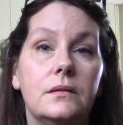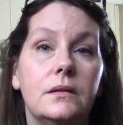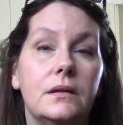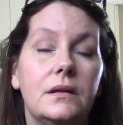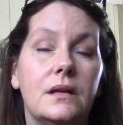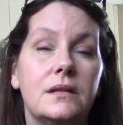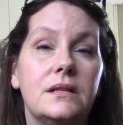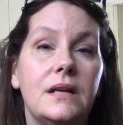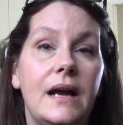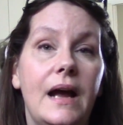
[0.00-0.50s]
It
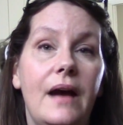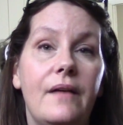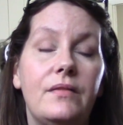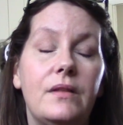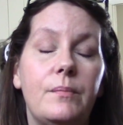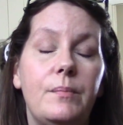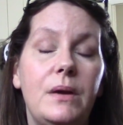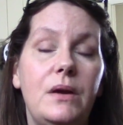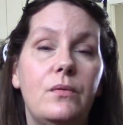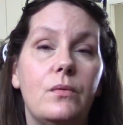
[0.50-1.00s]
doesn't have
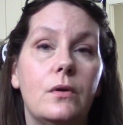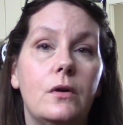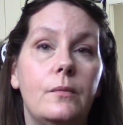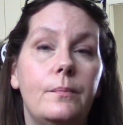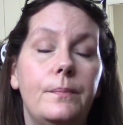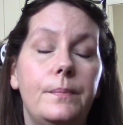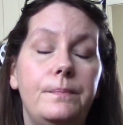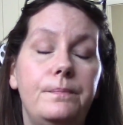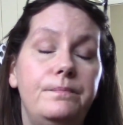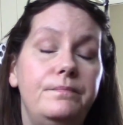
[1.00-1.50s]
to be
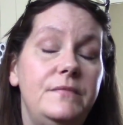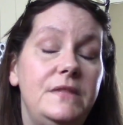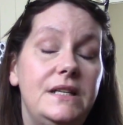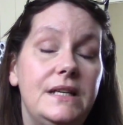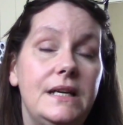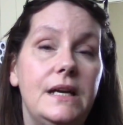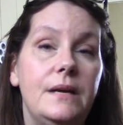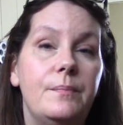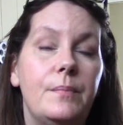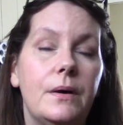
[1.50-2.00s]
real
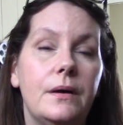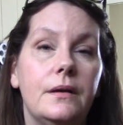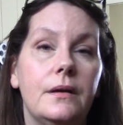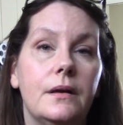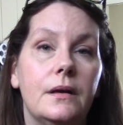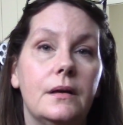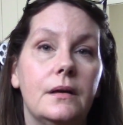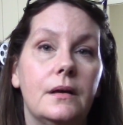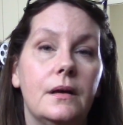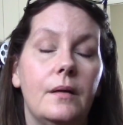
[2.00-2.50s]
deep.
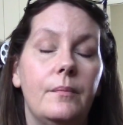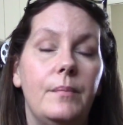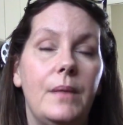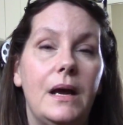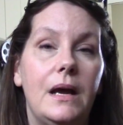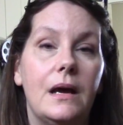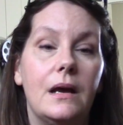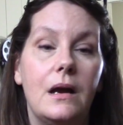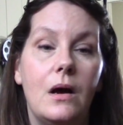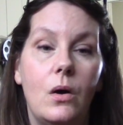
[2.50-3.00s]

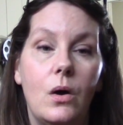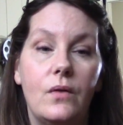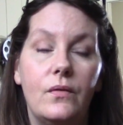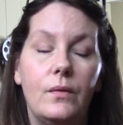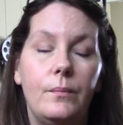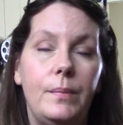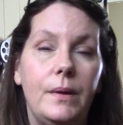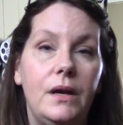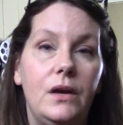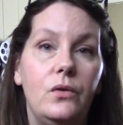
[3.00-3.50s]
Make it
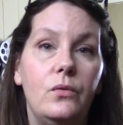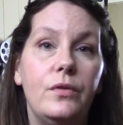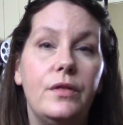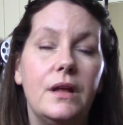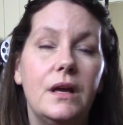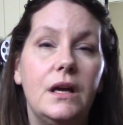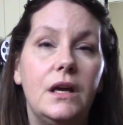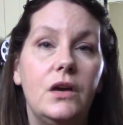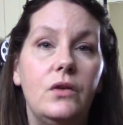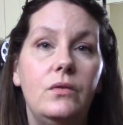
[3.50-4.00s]
however big you
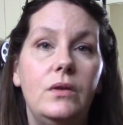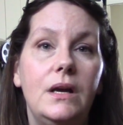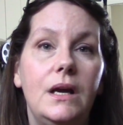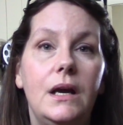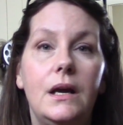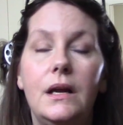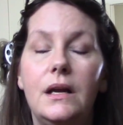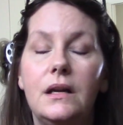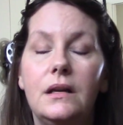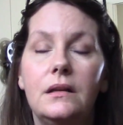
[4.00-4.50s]
think you
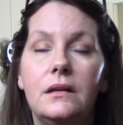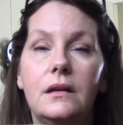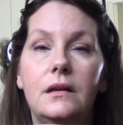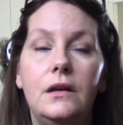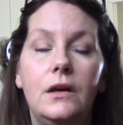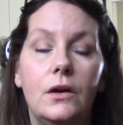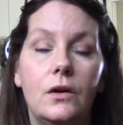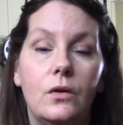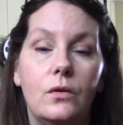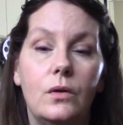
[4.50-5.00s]
need it, and
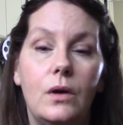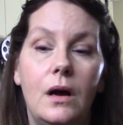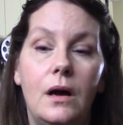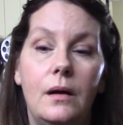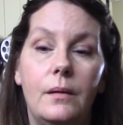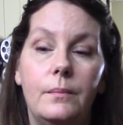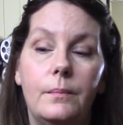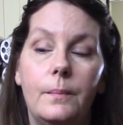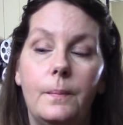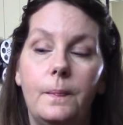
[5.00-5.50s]
you
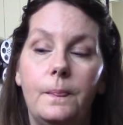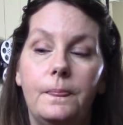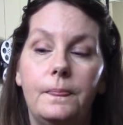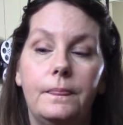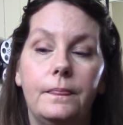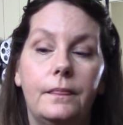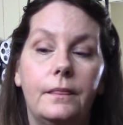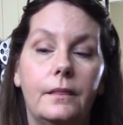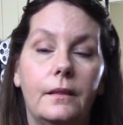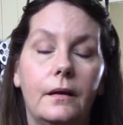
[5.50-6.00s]
know,
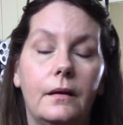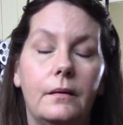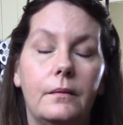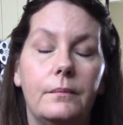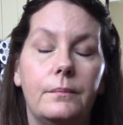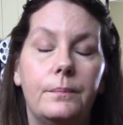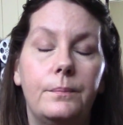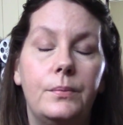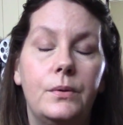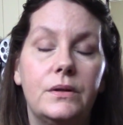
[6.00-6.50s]

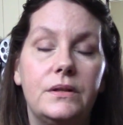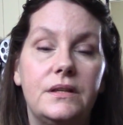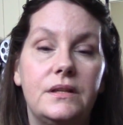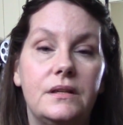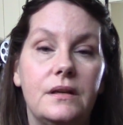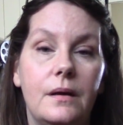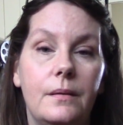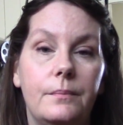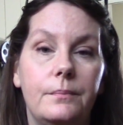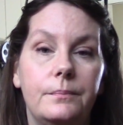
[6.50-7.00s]
put
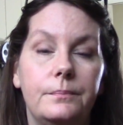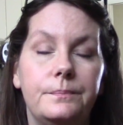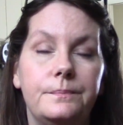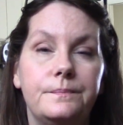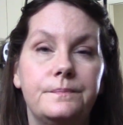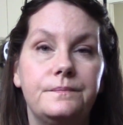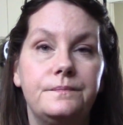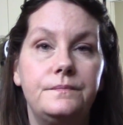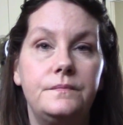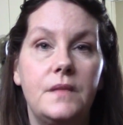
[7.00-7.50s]
some
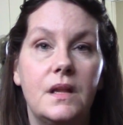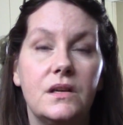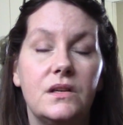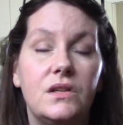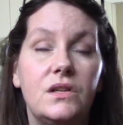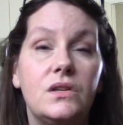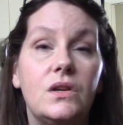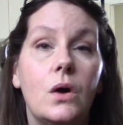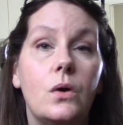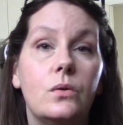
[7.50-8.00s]

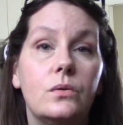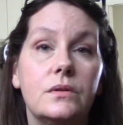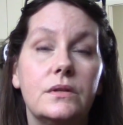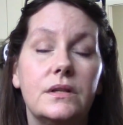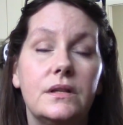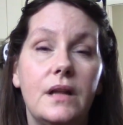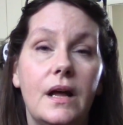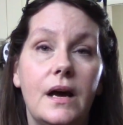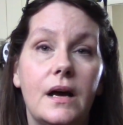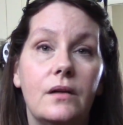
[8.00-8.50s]

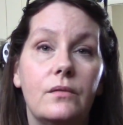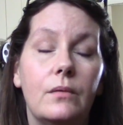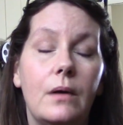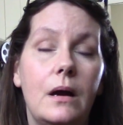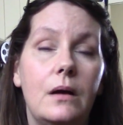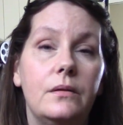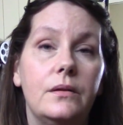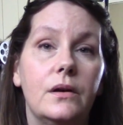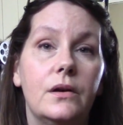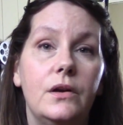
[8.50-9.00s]
stones and that
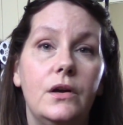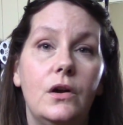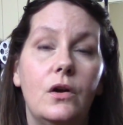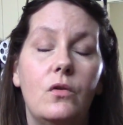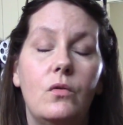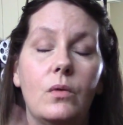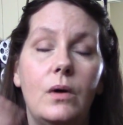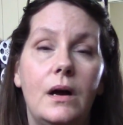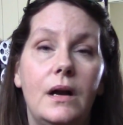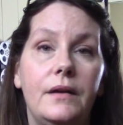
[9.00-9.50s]
around there. You
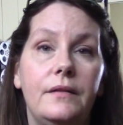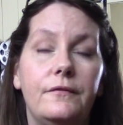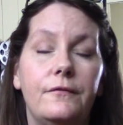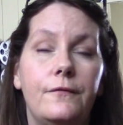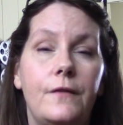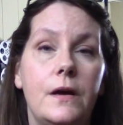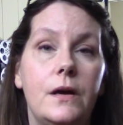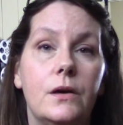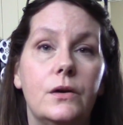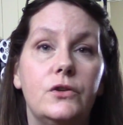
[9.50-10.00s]
don't want
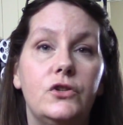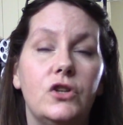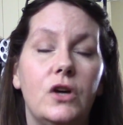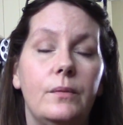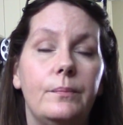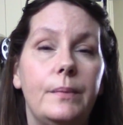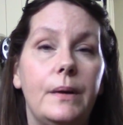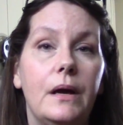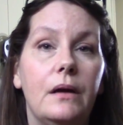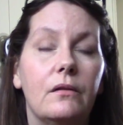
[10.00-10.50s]
fire
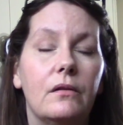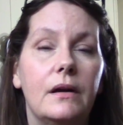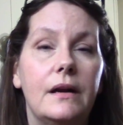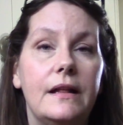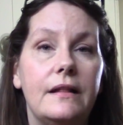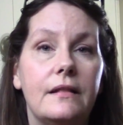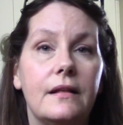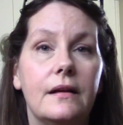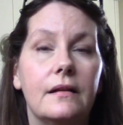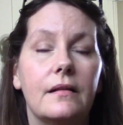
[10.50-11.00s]
jumping or
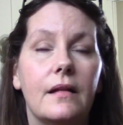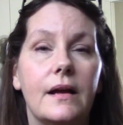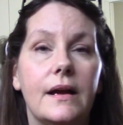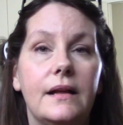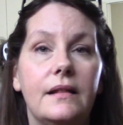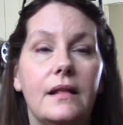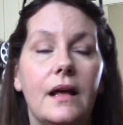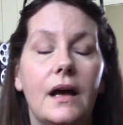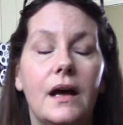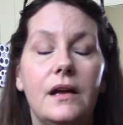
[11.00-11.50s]
anything
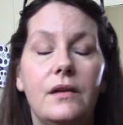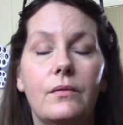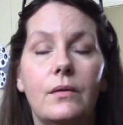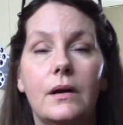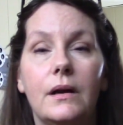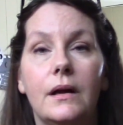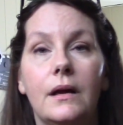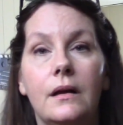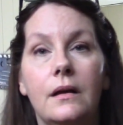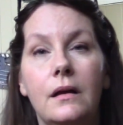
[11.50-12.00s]
like that. You
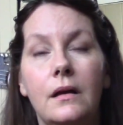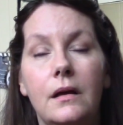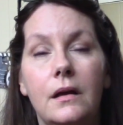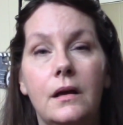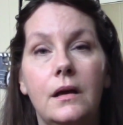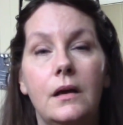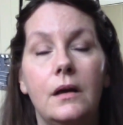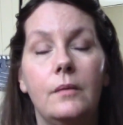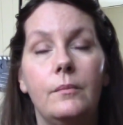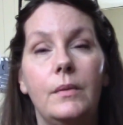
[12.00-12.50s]
want to
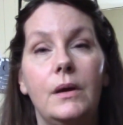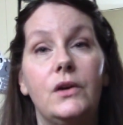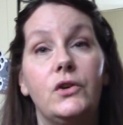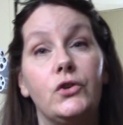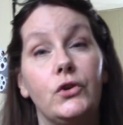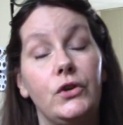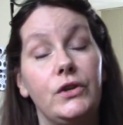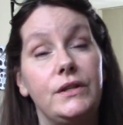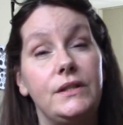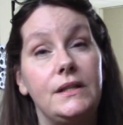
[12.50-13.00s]
make
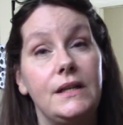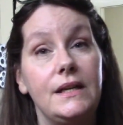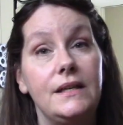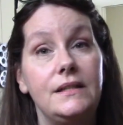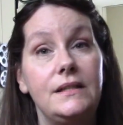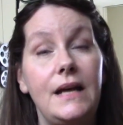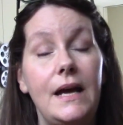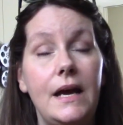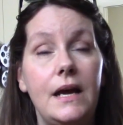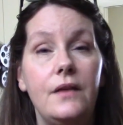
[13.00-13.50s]
sure you stay
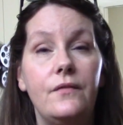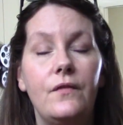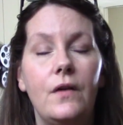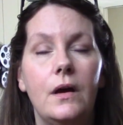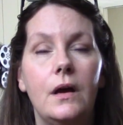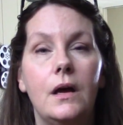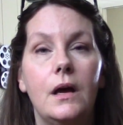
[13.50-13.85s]
safe.